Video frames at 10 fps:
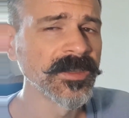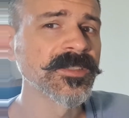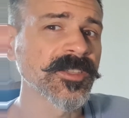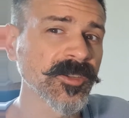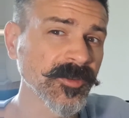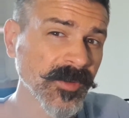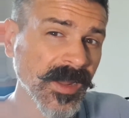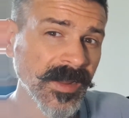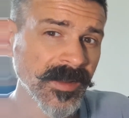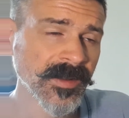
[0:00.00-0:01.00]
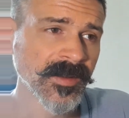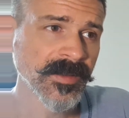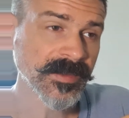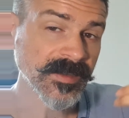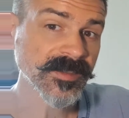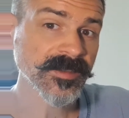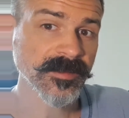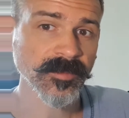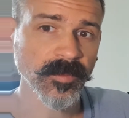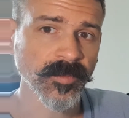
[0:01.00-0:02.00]
So
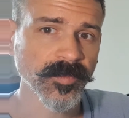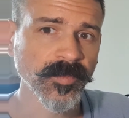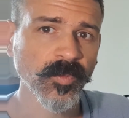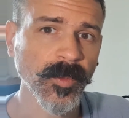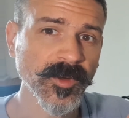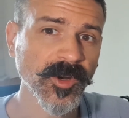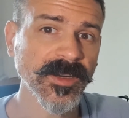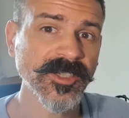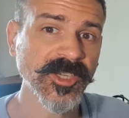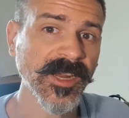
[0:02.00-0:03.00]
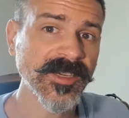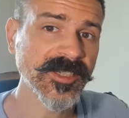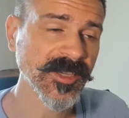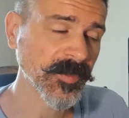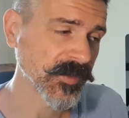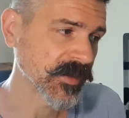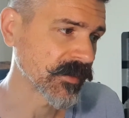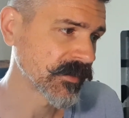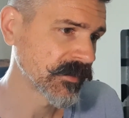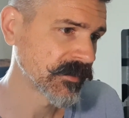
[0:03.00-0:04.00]
when we're trying to change
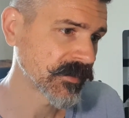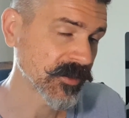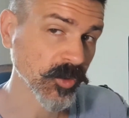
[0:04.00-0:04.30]
something that's